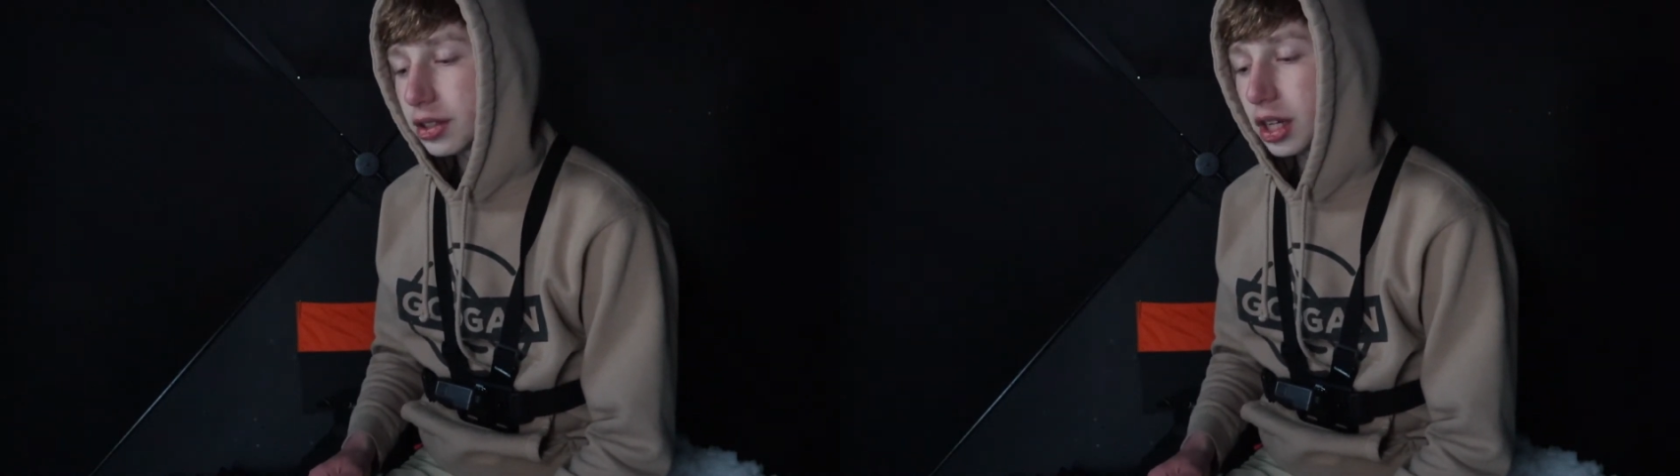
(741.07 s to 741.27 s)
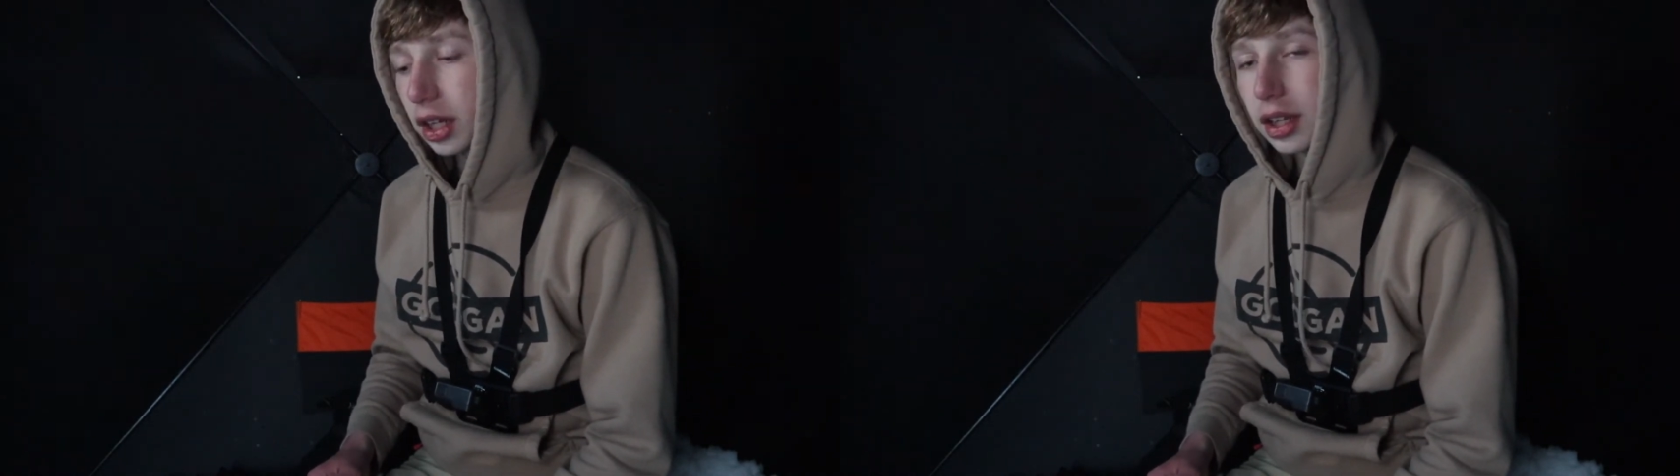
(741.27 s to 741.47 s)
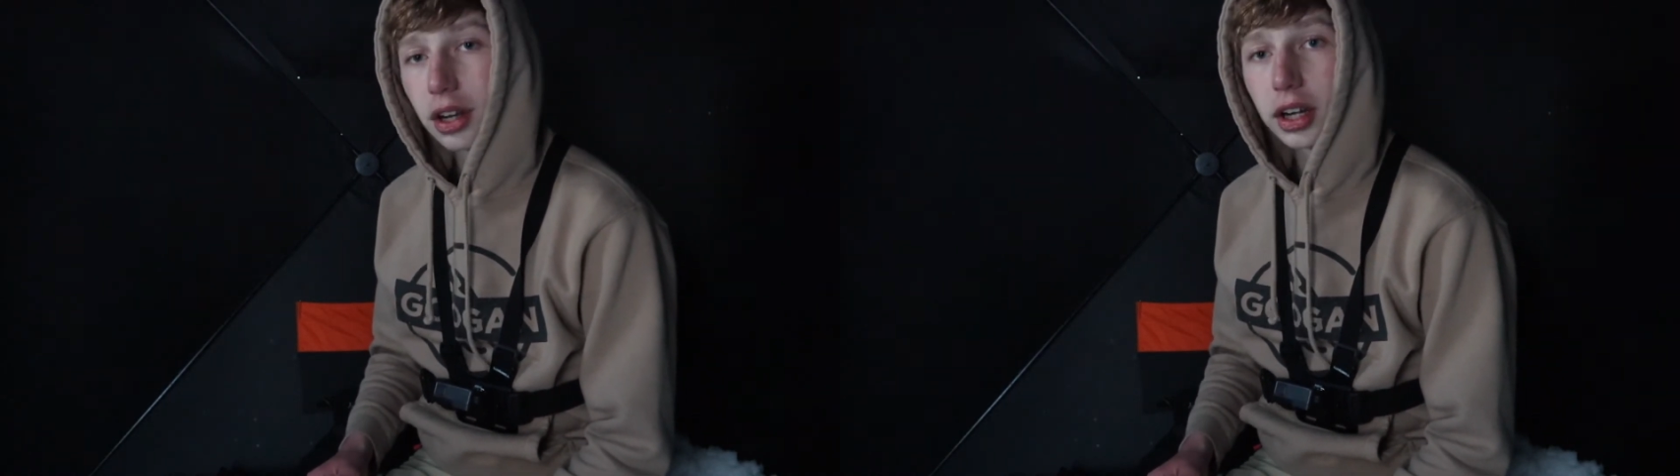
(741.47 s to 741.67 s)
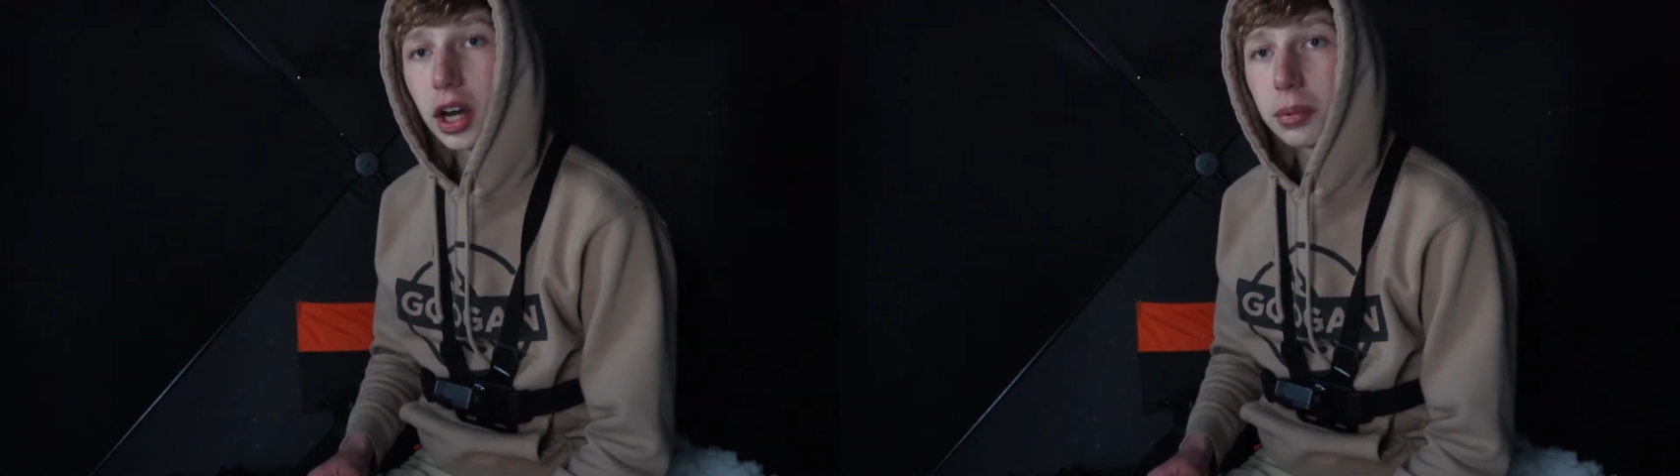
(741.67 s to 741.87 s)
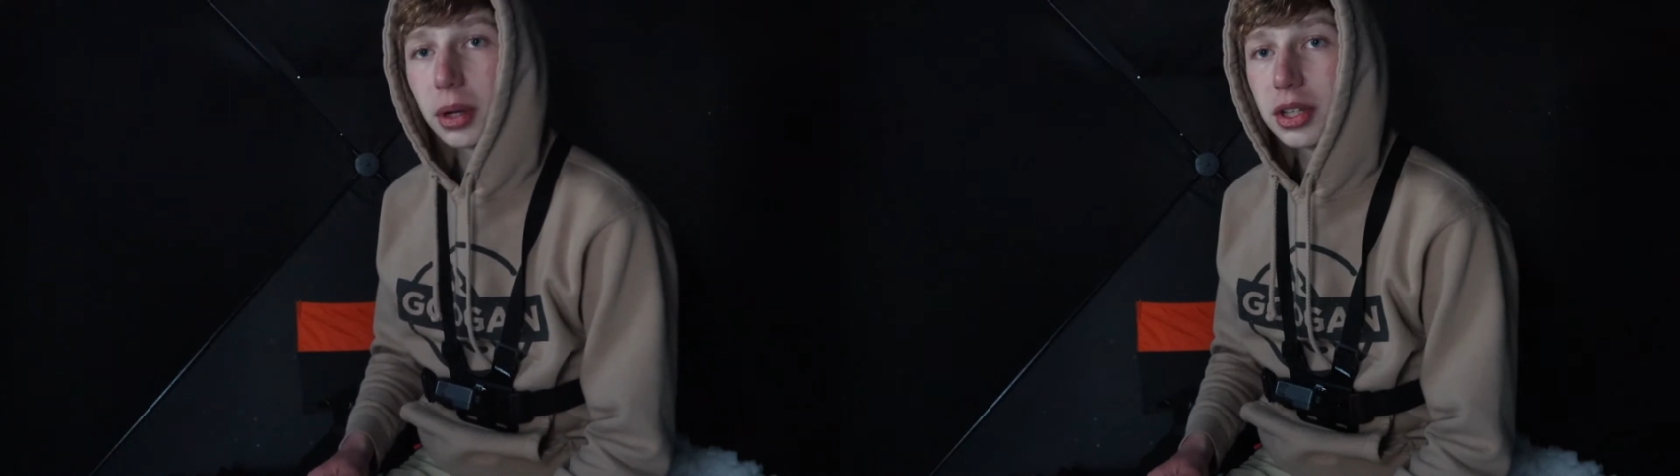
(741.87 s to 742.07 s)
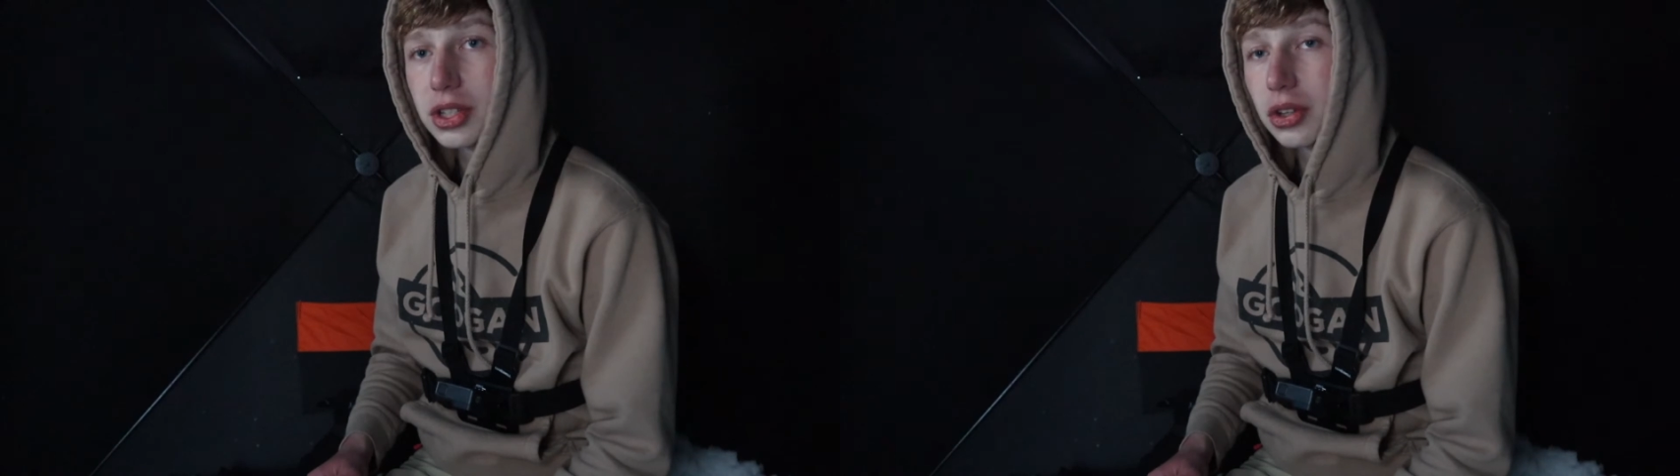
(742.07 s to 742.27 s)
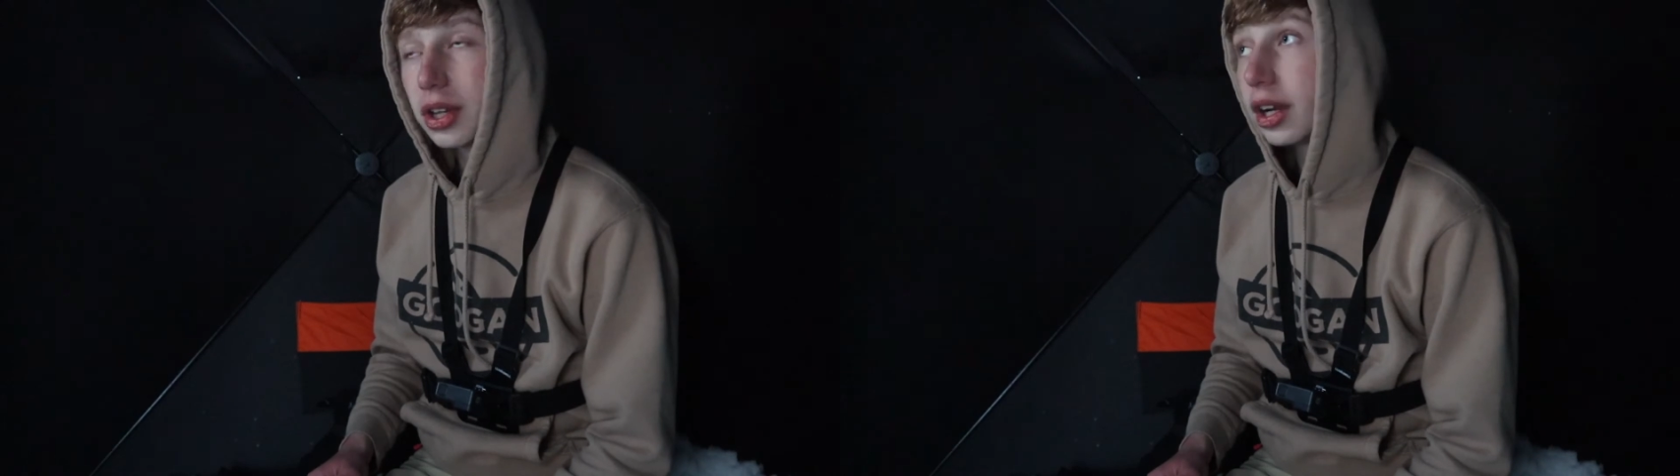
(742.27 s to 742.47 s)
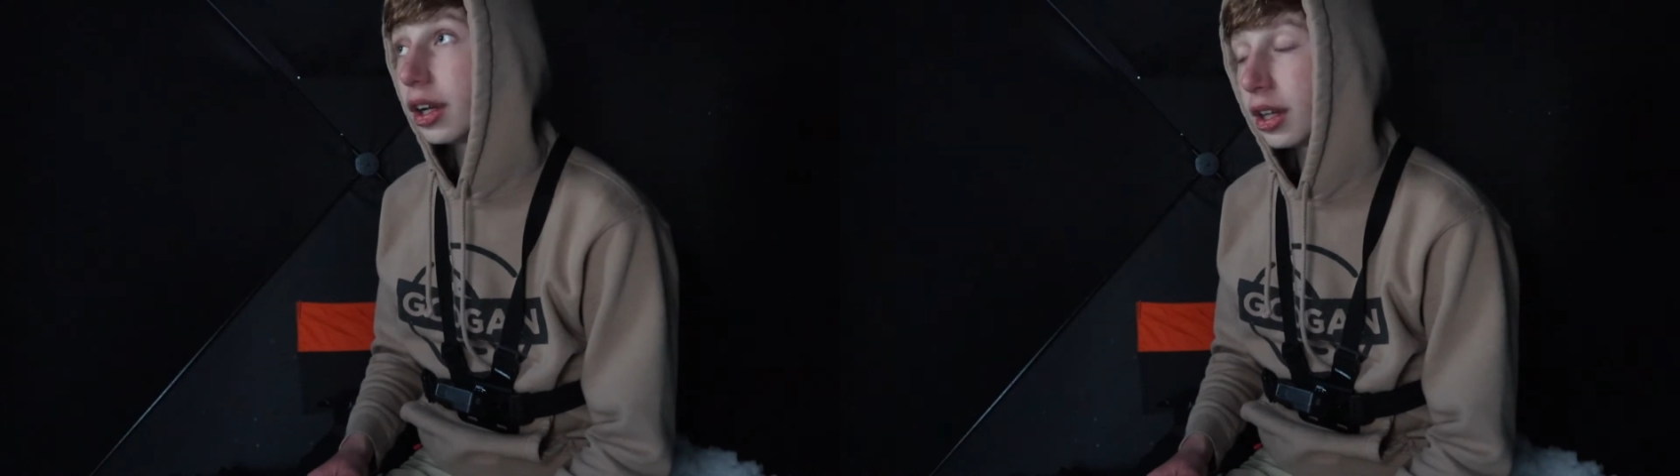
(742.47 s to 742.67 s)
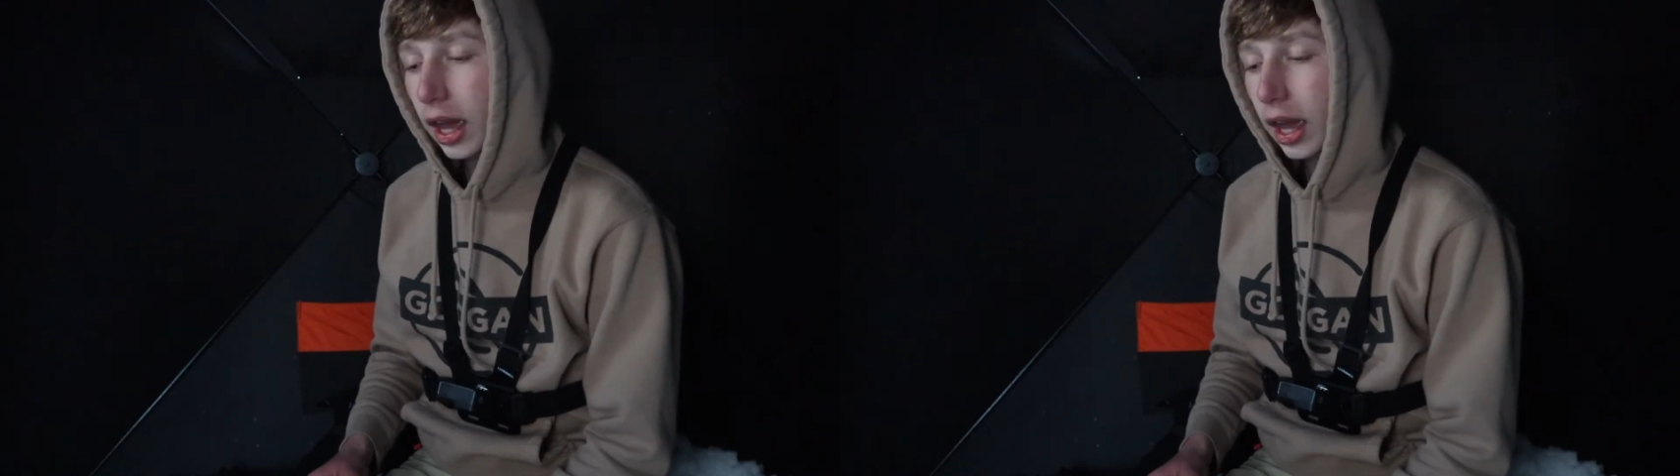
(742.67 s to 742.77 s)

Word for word: It's gonna get dark out pretty soon here.